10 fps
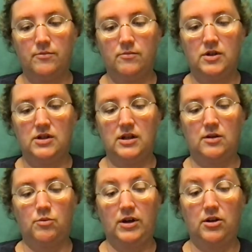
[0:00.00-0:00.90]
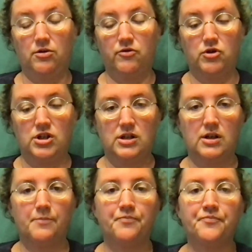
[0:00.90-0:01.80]
just like regular Virginia.
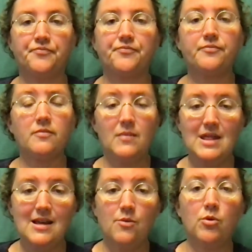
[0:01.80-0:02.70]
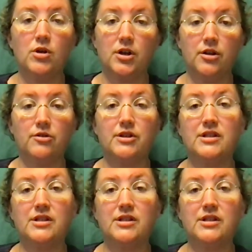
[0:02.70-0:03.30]
We're going to learn this